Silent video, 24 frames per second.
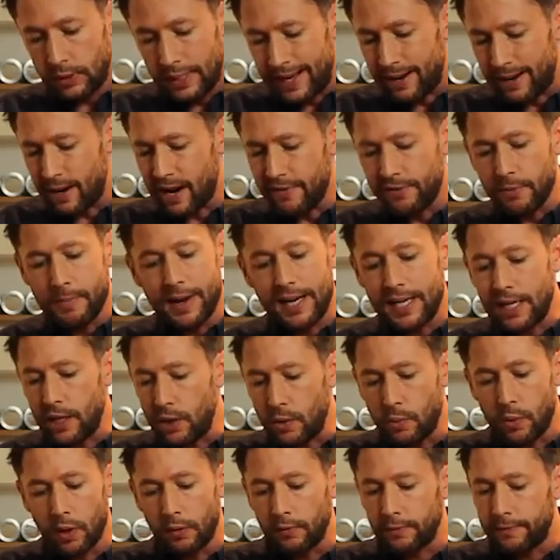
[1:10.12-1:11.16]
however many
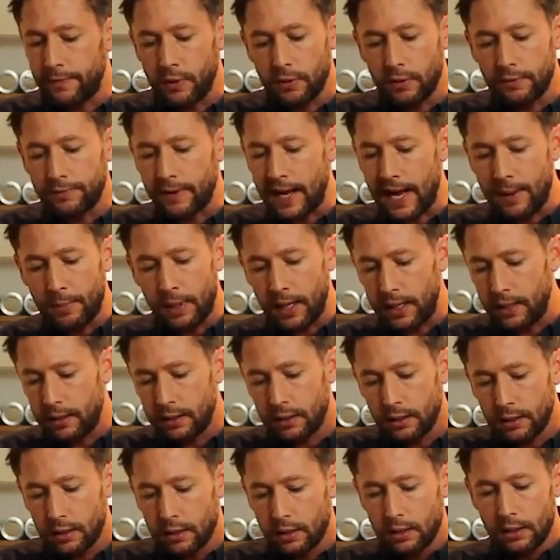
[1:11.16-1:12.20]
you want for your family.
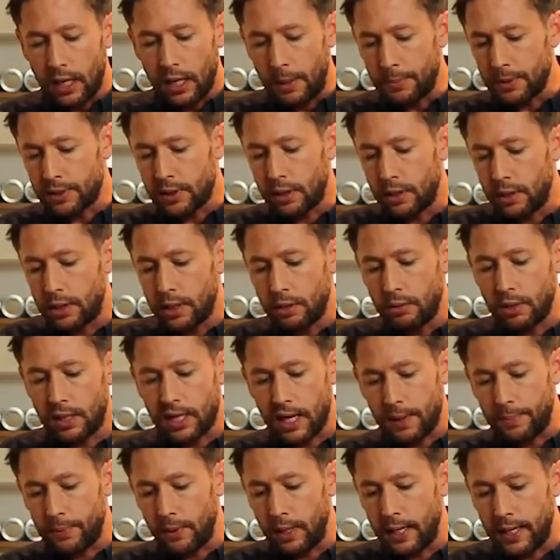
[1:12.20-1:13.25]
I'm just going to do a
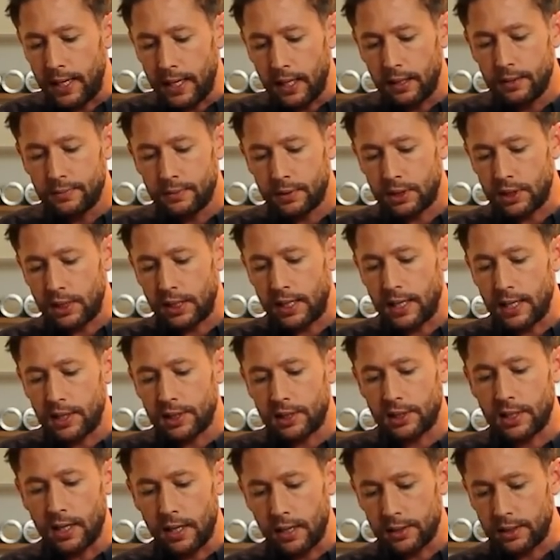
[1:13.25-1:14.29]
couple here, just to get us
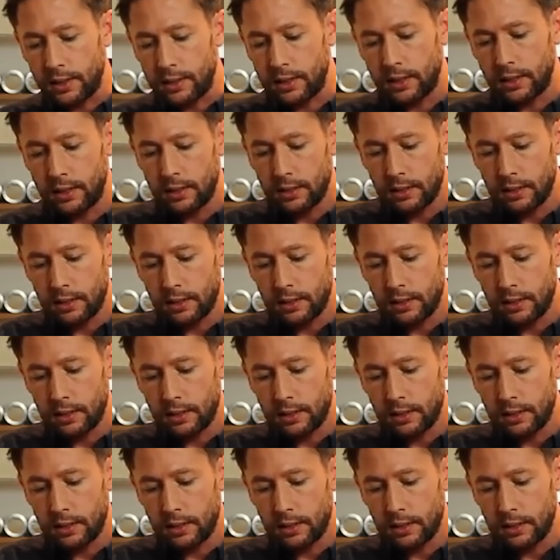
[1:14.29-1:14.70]
started.